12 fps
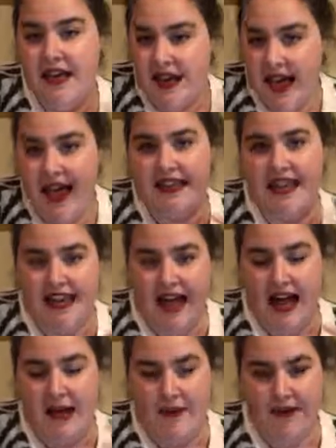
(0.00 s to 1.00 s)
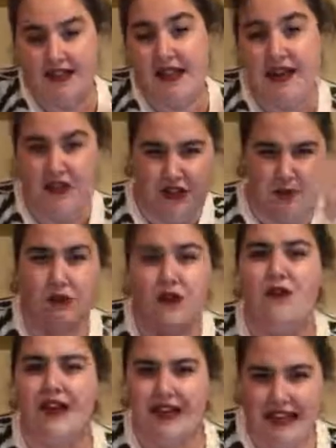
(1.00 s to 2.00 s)
and like I was like just
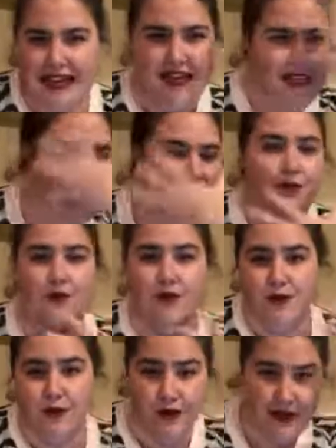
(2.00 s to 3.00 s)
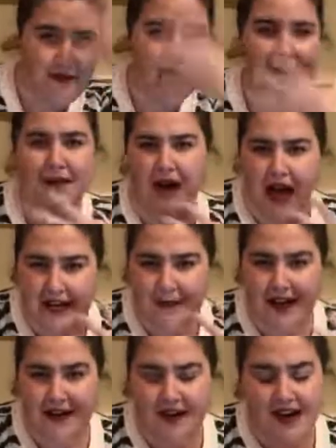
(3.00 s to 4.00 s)
moving things through my body
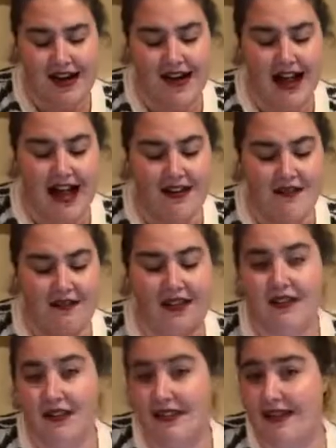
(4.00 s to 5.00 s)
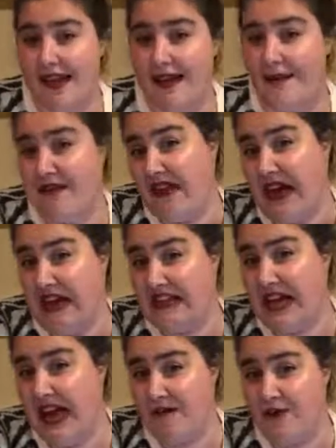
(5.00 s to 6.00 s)
better. And I feel the same
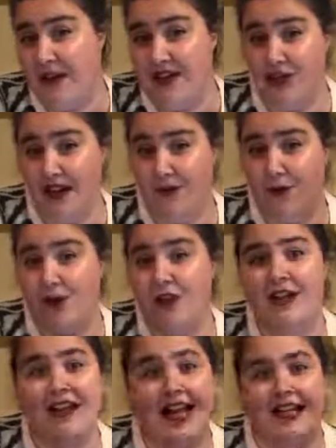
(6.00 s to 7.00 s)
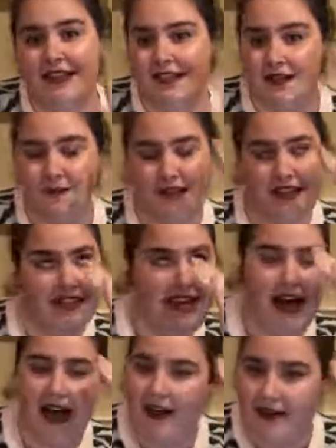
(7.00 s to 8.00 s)
effect after I jade roll. Again, this could be
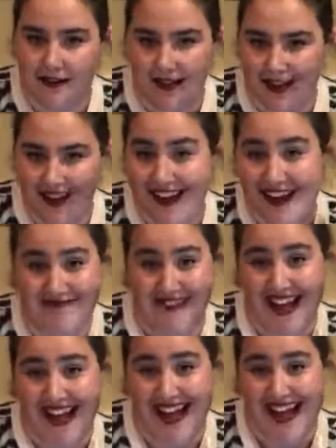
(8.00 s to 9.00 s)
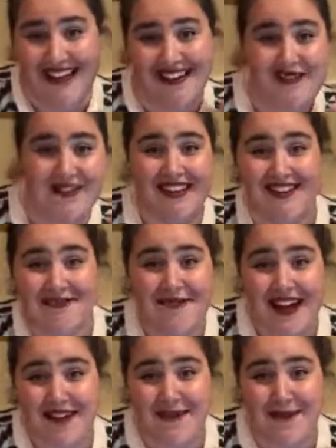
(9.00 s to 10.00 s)
entirely in my head, it could be a little
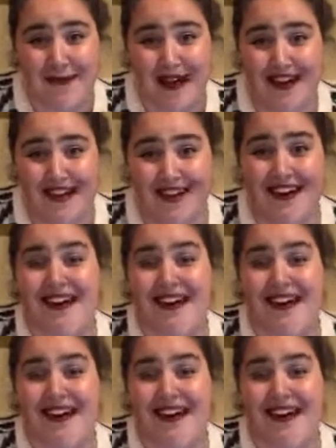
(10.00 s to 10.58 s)
mind over matter,